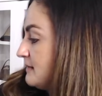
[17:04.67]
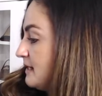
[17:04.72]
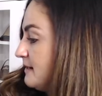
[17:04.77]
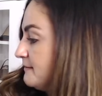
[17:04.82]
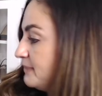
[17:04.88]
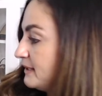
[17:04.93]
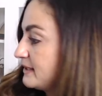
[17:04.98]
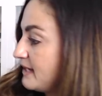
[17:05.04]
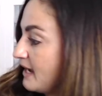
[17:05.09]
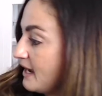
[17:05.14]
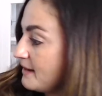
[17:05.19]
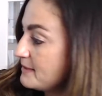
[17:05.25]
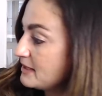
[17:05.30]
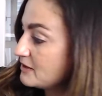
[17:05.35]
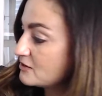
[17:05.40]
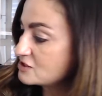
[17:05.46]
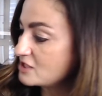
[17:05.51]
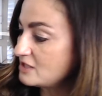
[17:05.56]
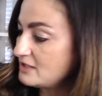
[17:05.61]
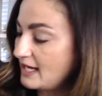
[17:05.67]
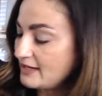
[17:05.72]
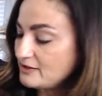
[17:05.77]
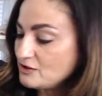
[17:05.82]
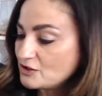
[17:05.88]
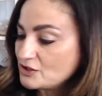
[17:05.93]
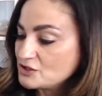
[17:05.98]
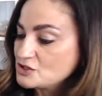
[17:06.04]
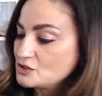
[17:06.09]
But, yeah, I mean, there's a lot
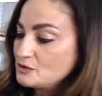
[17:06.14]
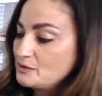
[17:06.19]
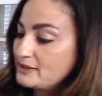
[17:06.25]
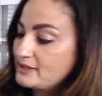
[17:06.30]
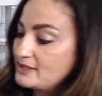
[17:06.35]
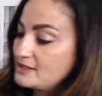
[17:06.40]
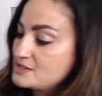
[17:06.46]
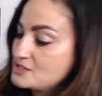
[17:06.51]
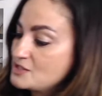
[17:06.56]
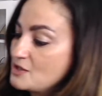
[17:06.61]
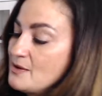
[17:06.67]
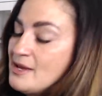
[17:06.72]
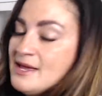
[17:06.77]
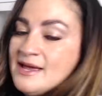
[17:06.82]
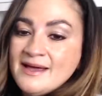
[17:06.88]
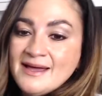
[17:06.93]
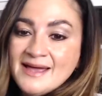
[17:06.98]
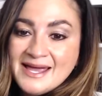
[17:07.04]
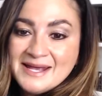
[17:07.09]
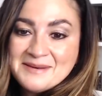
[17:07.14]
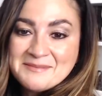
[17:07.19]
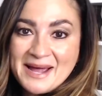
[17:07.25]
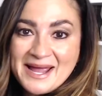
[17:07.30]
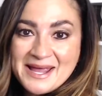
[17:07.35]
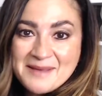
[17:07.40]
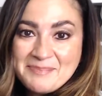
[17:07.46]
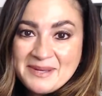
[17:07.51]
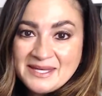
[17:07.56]
you can do with it. So, in
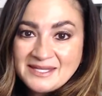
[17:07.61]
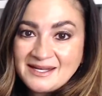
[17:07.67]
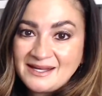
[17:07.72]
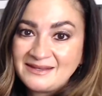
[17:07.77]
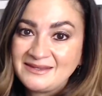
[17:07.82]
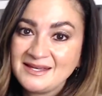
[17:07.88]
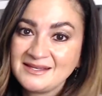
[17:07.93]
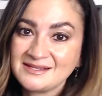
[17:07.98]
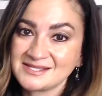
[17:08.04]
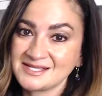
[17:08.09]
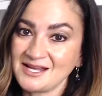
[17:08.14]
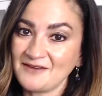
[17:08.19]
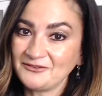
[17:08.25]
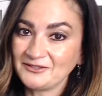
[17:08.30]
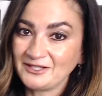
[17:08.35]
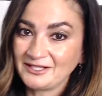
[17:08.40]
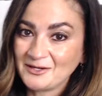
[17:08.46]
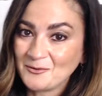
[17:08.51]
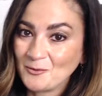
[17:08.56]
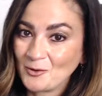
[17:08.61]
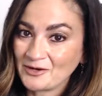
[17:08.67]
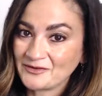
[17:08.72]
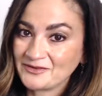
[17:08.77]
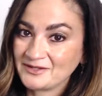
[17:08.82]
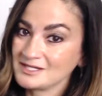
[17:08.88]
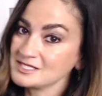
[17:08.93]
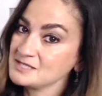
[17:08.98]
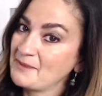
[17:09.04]
my opinion, I think it's definitely worth
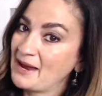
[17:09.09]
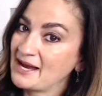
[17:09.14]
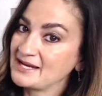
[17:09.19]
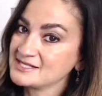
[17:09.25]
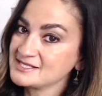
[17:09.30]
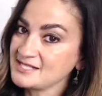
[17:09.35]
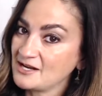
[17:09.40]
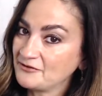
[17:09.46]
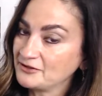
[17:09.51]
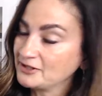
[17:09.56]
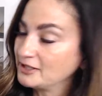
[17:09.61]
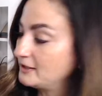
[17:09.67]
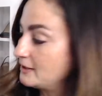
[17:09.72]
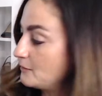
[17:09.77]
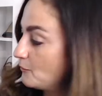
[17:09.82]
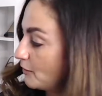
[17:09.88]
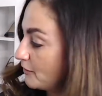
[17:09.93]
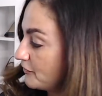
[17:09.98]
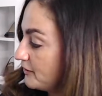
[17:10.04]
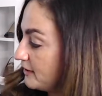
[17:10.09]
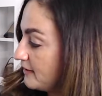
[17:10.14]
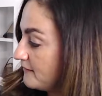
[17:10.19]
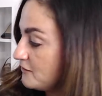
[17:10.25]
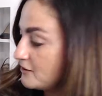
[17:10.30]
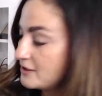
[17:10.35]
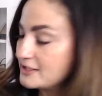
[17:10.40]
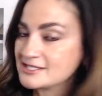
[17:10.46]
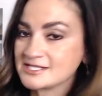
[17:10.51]
it. This bag's definitely worth it. If
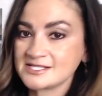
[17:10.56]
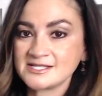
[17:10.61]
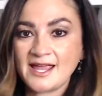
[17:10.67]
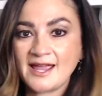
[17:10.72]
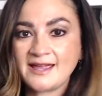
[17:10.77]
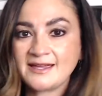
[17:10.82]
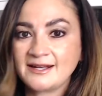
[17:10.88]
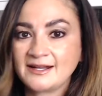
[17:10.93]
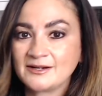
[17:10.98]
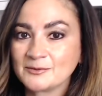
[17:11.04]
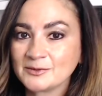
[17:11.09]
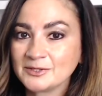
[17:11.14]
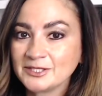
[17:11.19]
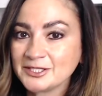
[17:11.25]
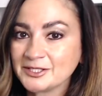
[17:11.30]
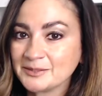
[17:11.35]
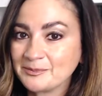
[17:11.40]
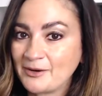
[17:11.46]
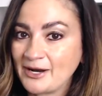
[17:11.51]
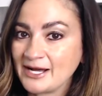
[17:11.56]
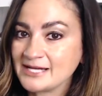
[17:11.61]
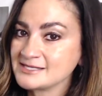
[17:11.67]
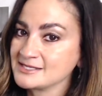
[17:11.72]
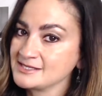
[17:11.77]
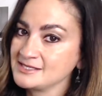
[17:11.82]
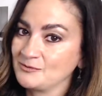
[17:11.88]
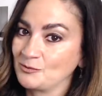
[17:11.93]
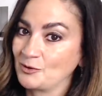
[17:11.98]
you can snag it at a really good price,
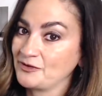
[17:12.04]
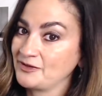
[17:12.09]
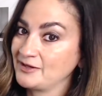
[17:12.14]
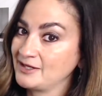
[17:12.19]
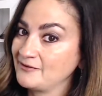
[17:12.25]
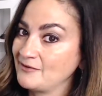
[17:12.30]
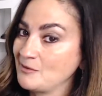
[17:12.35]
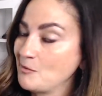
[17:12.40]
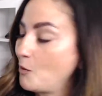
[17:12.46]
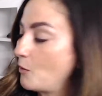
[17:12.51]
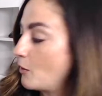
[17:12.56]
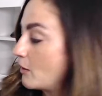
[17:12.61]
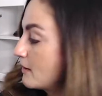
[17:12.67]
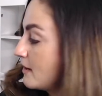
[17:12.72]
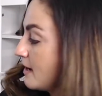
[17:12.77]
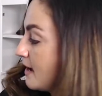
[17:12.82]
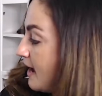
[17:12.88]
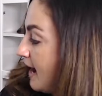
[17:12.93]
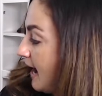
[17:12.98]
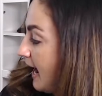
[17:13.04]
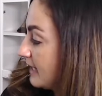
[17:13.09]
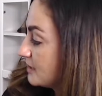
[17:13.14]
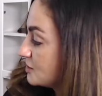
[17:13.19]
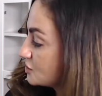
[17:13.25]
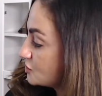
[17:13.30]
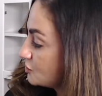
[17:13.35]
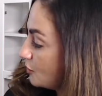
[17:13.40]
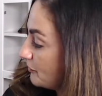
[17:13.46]
it's worth it even more. I
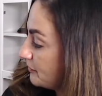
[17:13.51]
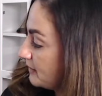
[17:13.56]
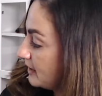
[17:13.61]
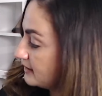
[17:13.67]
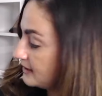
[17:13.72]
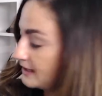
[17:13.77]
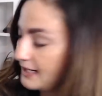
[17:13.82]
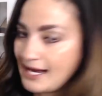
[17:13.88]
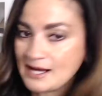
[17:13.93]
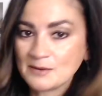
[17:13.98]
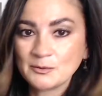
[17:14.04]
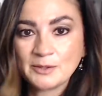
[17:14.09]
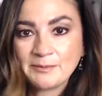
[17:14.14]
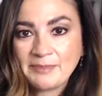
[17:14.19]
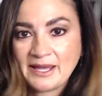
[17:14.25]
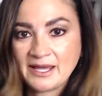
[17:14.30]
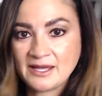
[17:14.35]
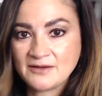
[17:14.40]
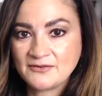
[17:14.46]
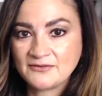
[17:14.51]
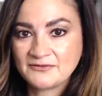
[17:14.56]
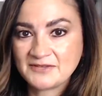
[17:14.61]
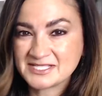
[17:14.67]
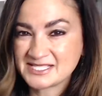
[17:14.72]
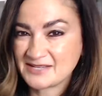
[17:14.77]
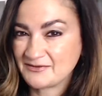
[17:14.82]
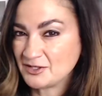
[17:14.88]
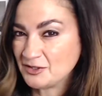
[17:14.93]
just don't think that I would pay
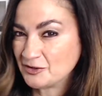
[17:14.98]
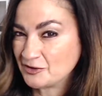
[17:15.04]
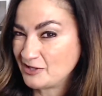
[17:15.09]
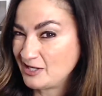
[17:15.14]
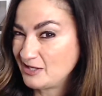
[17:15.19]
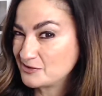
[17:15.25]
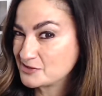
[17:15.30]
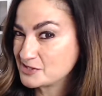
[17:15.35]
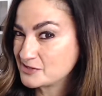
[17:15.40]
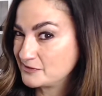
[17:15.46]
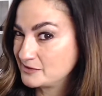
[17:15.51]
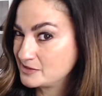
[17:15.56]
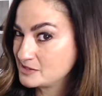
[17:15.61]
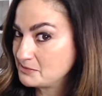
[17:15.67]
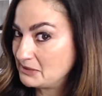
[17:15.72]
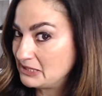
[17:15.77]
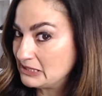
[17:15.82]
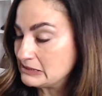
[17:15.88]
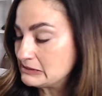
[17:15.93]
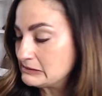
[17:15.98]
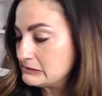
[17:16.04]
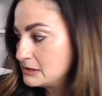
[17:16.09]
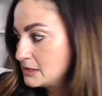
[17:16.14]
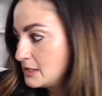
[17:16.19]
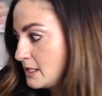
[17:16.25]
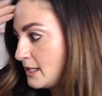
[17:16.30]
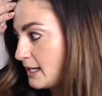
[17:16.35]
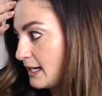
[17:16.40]
$5,700 for this bag.
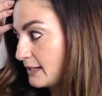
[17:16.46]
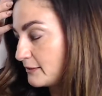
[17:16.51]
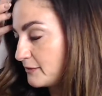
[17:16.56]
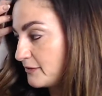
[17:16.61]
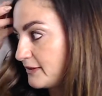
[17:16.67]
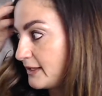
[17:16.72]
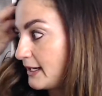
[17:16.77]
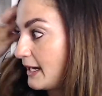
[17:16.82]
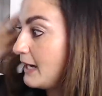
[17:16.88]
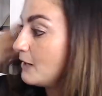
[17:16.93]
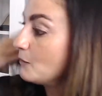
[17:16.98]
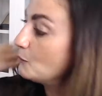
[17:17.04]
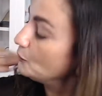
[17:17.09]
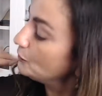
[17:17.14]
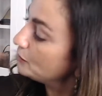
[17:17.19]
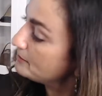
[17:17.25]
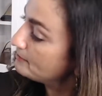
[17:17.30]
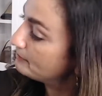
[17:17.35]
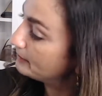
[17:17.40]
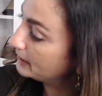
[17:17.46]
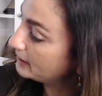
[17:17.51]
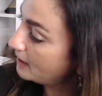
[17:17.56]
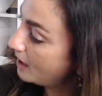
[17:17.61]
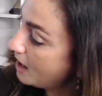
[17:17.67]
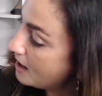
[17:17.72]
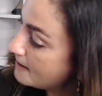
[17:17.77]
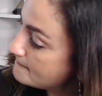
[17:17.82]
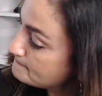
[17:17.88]
I don't think I would, but
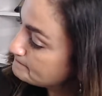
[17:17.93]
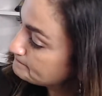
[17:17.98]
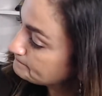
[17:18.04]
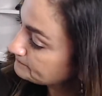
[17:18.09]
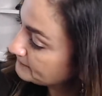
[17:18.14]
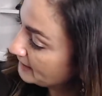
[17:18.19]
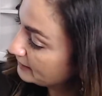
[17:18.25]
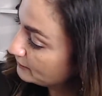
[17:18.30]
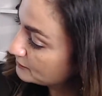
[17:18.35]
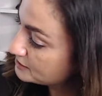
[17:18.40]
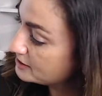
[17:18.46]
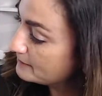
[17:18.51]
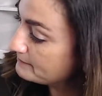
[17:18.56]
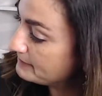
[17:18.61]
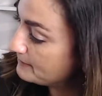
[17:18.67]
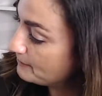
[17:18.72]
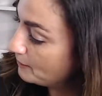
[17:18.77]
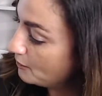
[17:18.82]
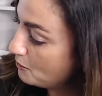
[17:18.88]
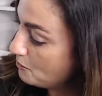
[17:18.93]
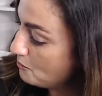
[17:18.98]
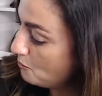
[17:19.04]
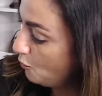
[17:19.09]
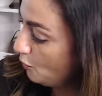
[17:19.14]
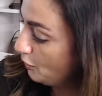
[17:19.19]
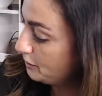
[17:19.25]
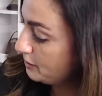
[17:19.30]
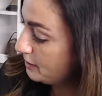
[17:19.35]
I know some people
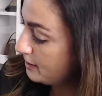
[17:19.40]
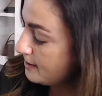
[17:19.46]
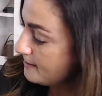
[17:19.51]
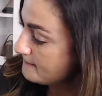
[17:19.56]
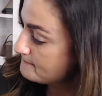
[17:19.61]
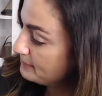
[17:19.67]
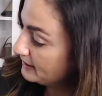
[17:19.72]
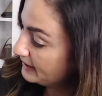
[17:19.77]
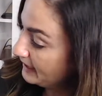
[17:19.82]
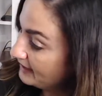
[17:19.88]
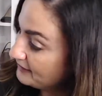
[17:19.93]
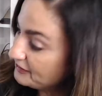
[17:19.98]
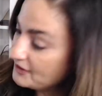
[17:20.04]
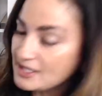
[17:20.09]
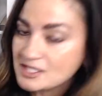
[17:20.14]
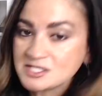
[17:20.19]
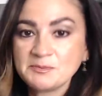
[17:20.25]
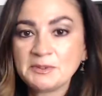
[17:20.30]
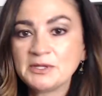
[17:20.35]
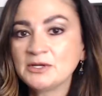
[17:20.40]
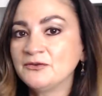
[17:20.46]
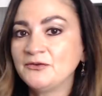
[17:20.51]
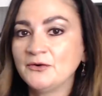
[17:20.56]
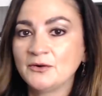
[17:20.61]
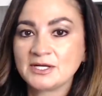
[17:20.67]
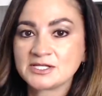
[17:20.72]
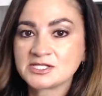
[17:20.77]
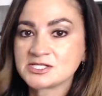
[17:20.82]
would. But I think it's
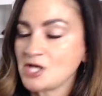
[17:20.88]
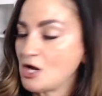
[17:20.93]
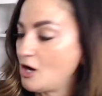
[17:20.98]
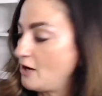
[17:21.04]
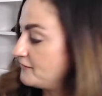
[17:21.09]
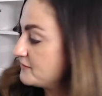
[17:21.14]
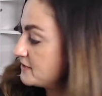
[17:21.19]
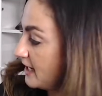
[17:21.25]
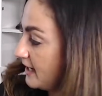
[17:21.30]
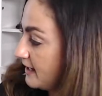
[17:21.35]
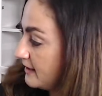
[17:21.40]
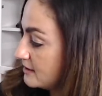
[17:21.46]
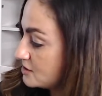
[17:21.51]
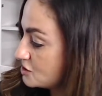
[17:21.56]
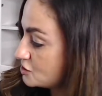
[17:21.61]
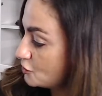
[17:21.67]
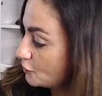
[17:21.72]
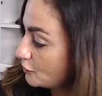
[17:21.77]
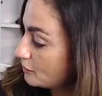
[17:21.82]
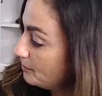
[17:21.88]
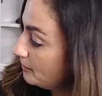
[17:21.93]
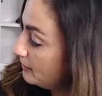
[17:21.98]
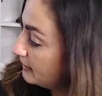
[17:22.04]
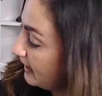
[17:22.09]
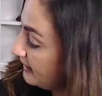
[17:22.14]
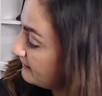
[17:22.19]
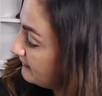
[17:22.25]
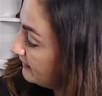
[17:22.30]
beautiful. It's soft and it's durable,
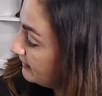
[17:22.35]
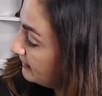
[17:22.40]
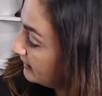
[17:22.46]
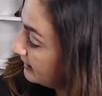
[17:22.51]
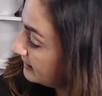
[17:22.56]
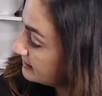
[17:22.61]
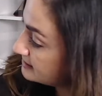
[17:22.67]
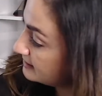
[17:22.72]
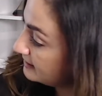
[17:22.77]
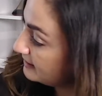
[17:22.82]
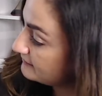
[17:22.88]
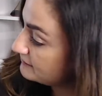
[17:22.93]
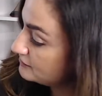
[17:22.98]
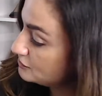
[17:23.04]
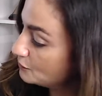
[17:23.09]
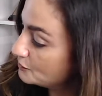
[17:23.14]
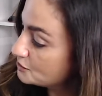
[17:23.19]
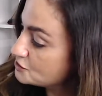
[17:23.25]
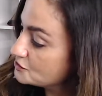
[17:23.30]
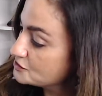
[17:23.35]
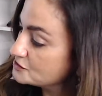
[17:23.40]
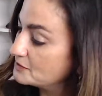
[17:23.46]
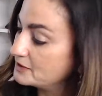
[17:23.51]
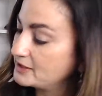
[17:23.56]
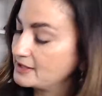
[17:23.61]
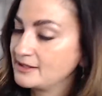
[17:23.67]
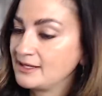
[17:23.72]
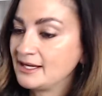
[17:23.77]
and like I said, I have no issues
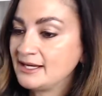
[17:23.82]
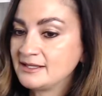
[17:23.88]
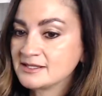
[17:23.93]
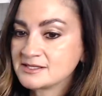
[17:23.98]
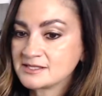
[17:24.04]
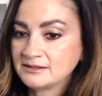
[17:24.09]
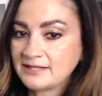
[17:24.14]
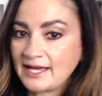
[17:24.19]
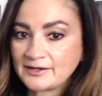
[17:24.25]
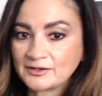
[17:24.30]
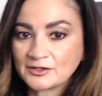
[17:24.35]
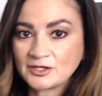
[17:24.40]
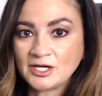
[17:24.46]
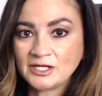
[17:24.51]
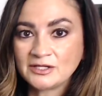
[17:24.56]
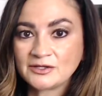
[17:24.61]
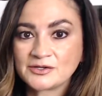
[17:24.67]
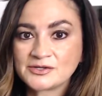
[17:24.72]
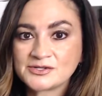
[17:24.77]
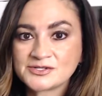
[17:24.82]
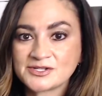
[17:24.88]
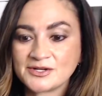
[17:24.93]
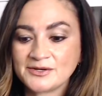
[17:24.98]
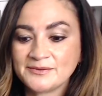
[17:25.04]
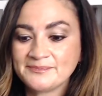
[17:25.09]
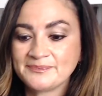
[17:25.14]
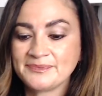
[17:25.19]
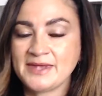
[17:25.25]
with it, and it's a lighter color,
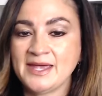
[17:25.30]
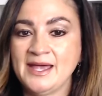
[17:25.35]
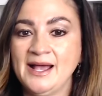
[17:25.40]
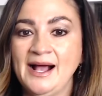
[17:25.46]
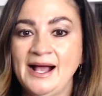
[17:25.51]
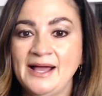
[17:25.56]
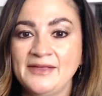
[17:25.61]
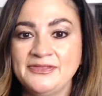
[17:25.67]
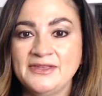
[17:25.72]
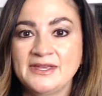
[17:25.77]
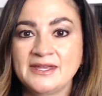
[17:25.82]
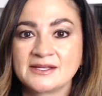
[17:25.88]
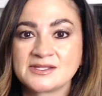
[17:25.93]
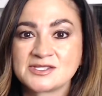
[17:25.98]
so I think it's